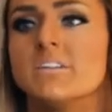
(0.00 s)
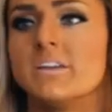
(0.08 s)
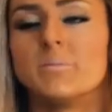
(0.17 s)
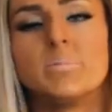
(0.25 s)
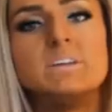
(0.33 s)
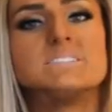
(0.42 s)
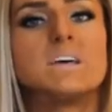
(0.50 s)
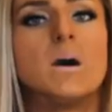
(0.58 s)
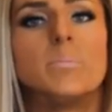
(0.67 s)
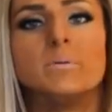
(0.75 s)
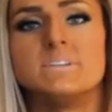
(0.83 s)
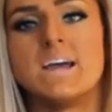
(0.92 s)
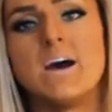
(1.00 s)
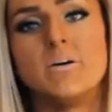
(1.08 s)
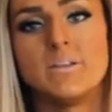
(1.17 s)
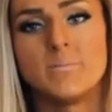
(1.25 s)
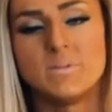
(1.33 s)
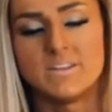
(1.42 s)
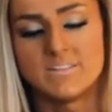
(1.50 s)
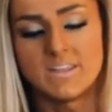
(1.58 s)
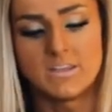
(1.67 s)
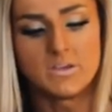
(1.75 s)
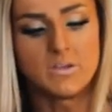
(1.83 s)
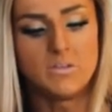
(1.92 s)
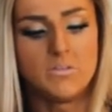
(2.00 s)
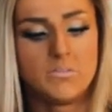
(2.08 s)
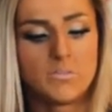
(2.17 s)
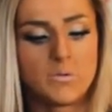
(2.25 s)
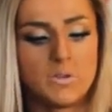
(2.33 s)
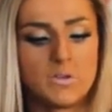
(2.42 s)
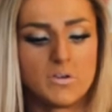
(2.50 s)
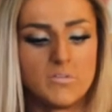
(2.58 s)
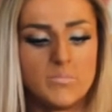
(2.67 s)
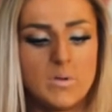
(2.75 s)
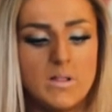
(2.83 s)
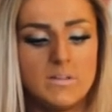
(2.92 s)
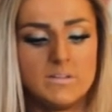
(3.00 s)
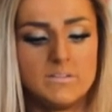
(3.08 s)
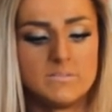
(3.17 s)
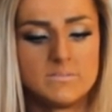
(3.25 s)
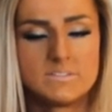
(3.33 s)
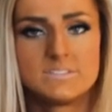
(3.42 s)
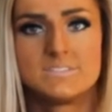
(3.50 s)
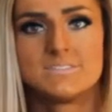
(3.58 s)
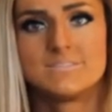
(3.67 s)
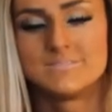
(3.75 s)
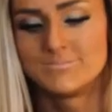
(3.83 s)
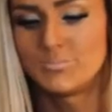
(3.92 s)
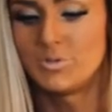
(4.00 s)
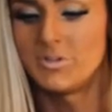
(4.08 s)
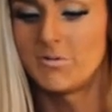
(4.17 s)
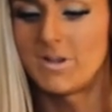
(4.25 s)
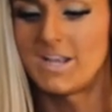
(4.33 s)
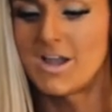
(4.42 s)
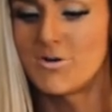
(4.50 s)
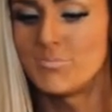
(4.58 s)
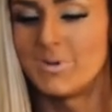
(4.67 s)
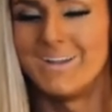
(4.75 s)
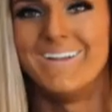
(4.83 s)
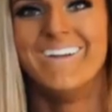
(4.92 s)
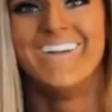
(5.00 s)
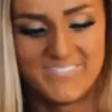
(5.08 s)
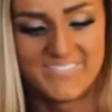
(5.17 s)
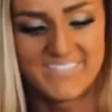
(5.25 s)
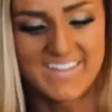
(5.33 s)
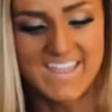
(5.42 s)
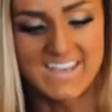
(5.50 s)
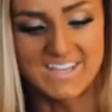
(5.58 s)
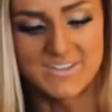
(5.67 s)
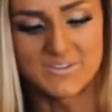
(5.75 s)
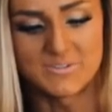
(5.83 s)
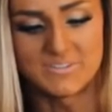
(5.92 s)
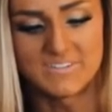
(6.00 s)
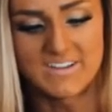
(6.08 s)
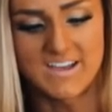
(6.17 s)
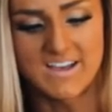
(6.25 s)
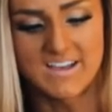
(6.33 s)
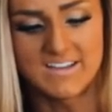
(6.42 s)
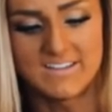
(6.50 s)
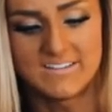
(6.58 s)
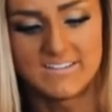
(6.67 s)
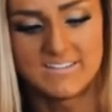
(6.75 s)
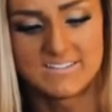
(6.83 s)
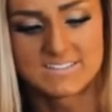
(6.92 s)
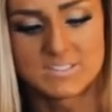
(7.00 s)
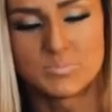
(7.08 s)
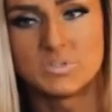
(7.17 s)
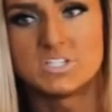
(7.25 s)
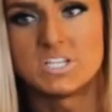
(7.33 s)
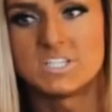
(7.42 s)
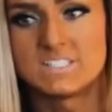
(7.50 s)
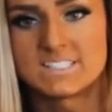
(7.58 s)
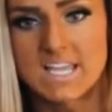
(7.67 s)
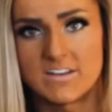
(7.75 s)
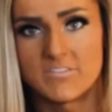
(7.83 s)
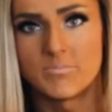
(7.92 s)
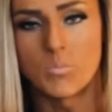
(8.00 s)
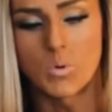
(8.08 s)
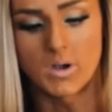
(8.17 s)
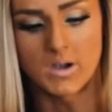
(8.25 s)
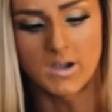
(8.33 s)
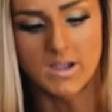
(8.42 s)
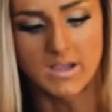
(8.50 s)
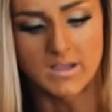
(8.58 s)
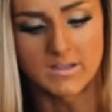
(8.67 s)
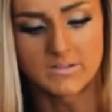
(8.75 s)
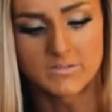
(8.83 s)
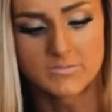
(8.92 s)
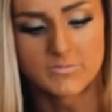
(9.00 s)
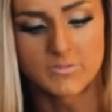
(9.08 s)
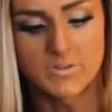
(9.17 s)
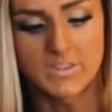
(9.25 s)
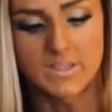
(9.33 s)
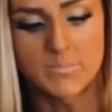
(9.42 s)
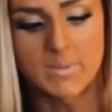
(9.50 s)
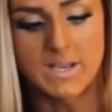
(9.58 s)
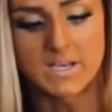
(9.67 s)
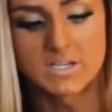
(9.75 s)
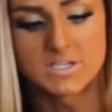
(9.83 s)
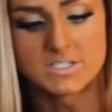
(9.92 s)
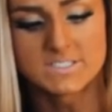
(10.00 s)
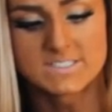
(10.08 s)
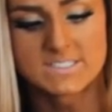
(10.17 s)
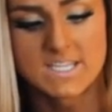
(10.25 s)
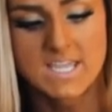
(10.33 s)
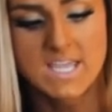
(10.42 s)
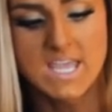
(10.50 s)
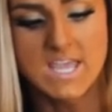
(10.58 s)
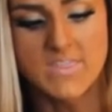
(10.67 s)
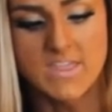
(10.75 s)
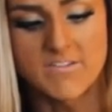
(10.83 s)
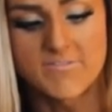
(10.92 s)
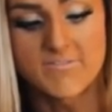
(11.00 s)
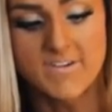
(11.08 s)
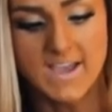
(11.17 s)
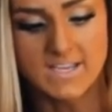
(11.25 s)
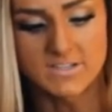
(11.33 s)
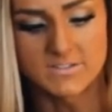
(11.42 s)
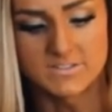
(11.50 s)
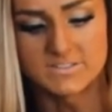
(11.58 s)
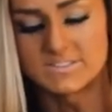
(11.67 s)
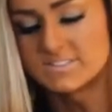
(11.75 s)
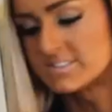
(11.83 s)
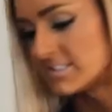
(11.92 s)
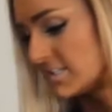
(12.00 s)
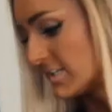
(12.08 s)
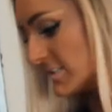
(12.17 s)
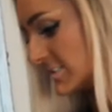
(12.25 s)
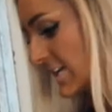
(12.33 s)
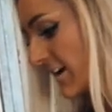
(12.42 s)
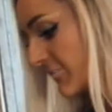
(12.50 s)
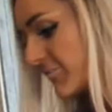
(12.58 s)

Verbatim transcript: like a place up or down. I mean, they could throw you a curveball and pull you right out, but anywho, uh, so prejudging is of more uh, for the competitors. And then finals is at